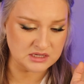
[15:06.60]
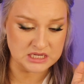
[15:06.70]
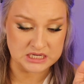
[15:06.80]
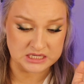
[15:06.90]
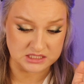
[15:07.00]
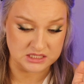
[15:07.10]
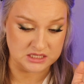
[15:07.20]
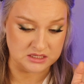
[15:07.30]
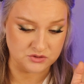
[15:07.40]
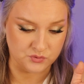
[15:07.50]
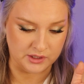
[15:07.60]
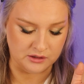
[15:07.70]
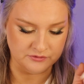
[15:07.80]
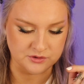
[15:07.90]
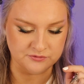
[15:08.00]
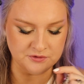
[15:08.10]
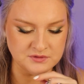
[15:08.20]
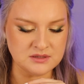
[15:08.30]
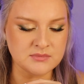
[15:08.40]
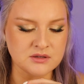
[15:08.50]
an EDT as well. For
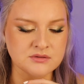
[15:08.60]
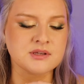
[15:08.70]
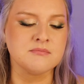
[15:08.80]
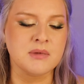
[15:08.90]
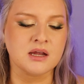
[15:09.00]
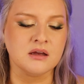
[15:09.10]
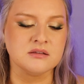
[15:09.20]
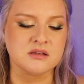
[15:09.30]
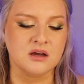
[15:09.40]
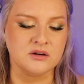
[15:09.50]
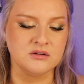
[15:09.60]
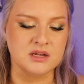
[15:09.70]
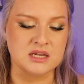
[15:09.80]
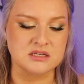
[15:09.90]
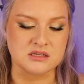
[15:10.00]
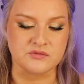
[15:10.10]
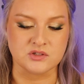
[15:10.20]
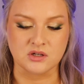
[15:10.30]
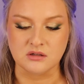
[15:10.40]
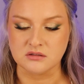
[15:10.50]
50 mils at Mecca is
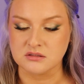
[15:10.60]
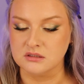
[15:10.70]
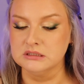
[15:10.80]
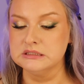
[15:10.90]
$187.